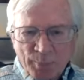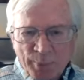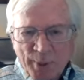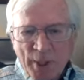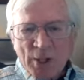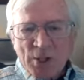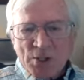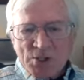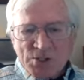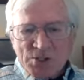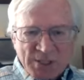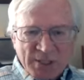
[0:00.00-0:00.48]

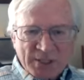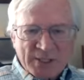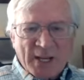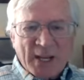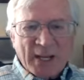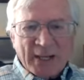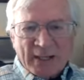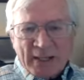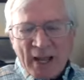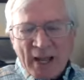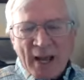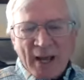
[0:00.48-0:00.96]
purse and
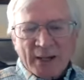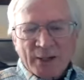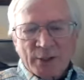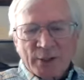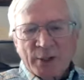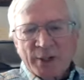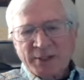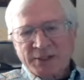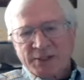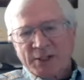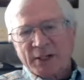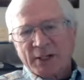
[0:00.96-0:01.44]
that
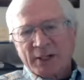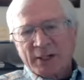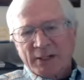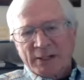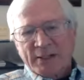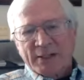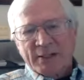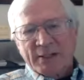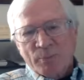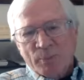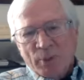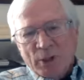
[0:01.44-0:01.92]
lottery
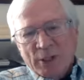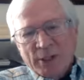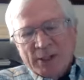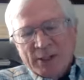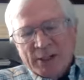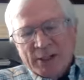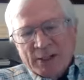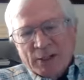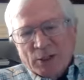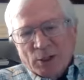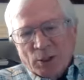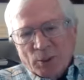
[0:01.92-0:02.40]
ticket and the
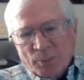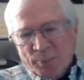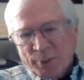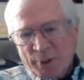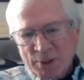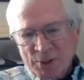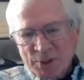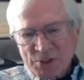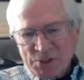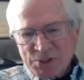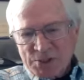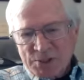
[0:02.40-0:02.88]
money in her
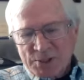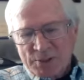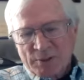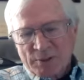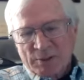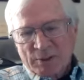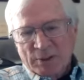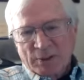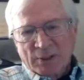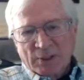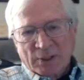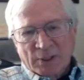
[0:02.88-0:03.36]
purse,
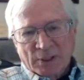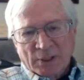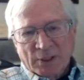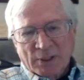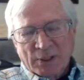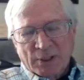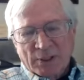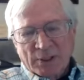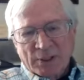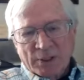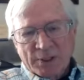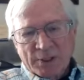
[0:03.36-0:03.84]

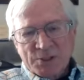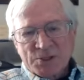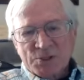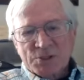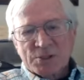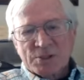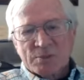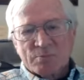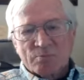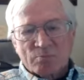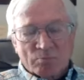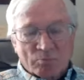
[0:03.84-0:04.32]

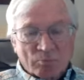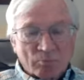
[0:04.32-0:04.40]
is